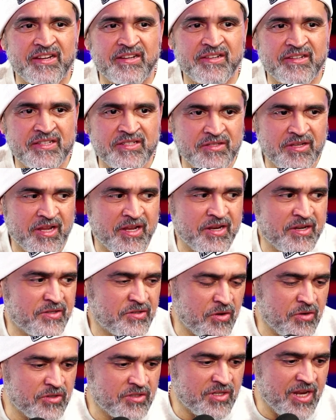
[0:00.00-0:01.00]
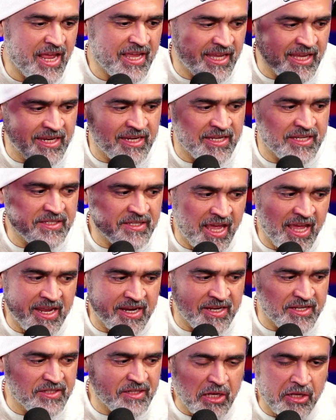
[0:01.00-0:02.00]
It's- And so it's like in his
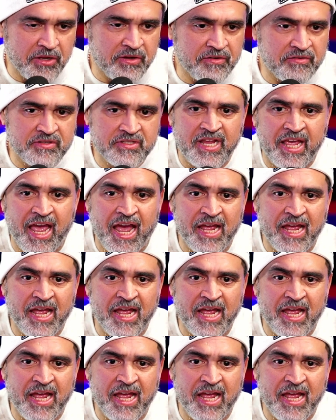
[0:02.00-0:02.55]
head, it's clear as day.